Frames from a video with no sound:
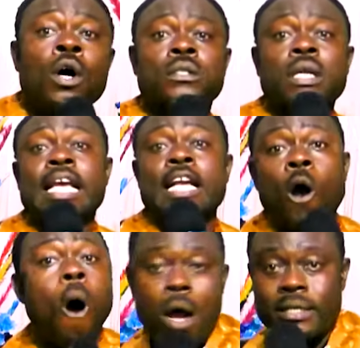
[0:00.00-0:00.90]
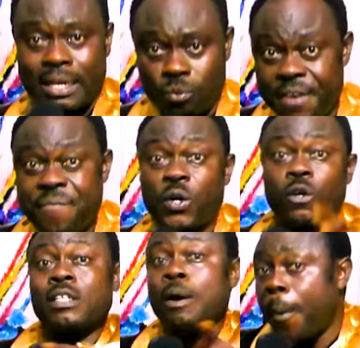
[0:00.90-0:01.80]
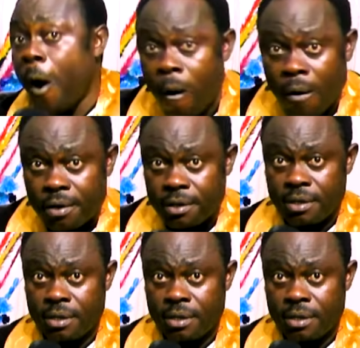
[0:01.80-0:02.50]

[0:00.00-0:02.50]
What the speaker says: to the God that we even call upon?